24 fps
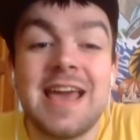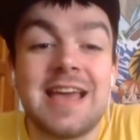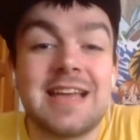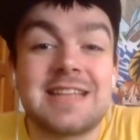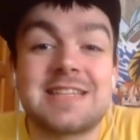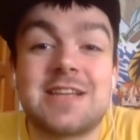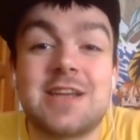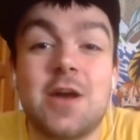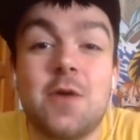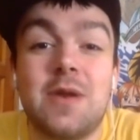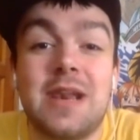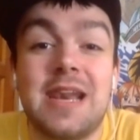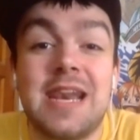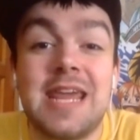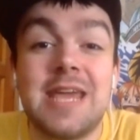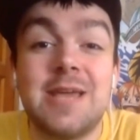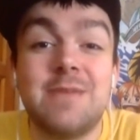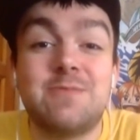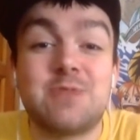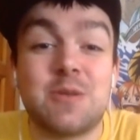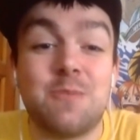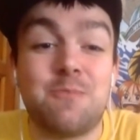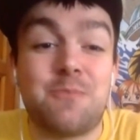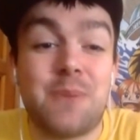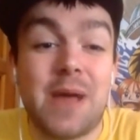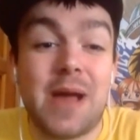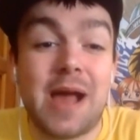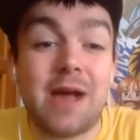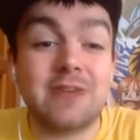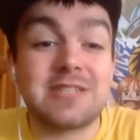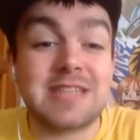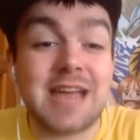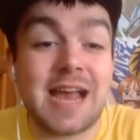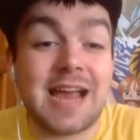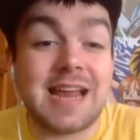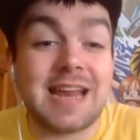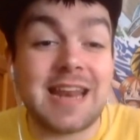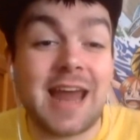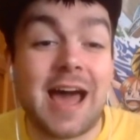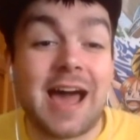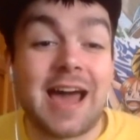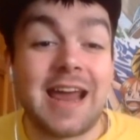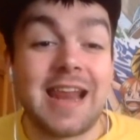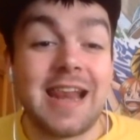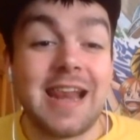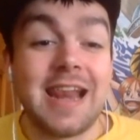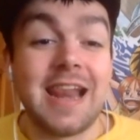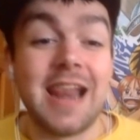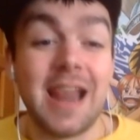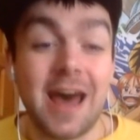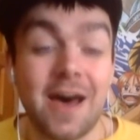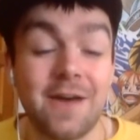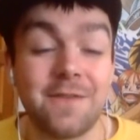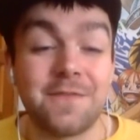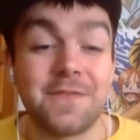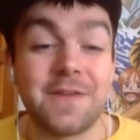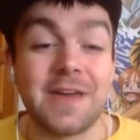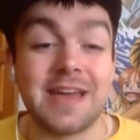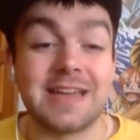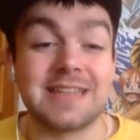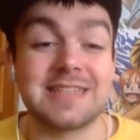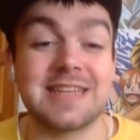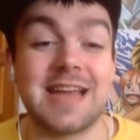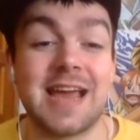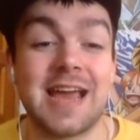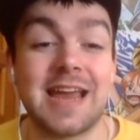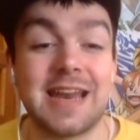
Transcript: it's going leaps and bounds, and I love it,